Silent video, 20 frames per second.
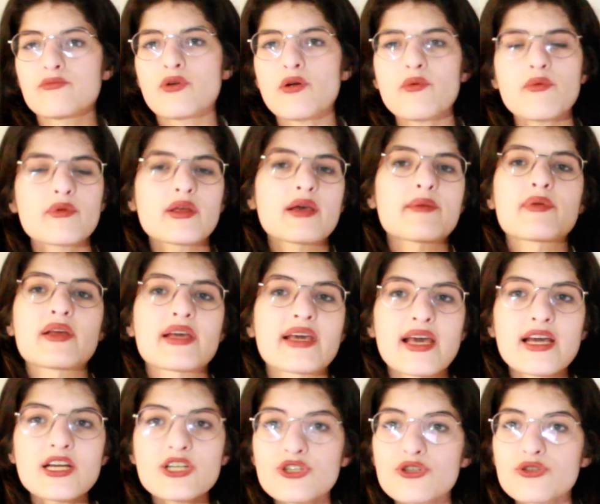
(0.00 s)
probably
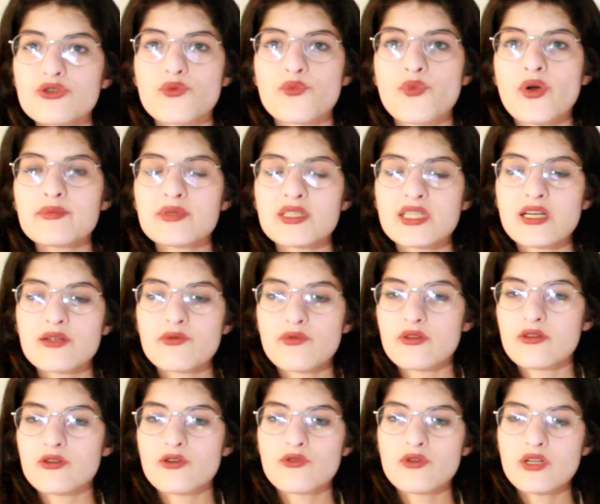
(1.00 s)
application or website
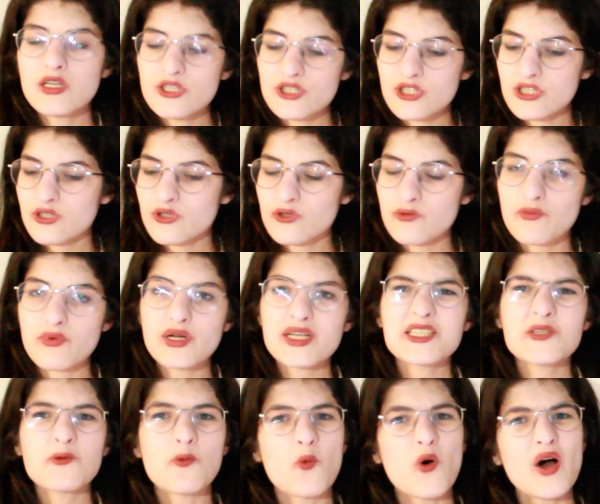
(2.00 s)
when you need just to
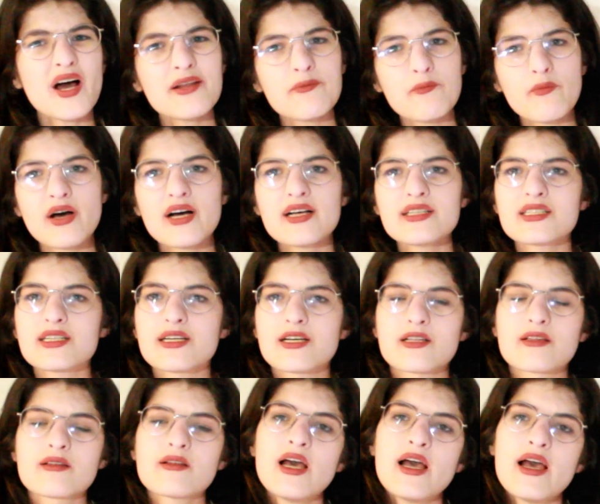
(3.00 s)
press one
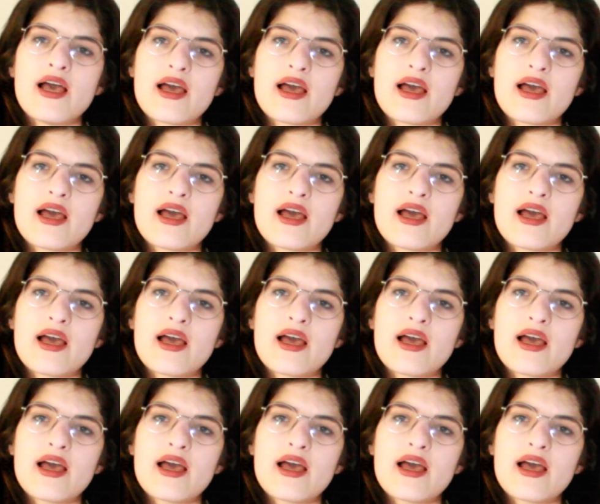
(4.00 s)
button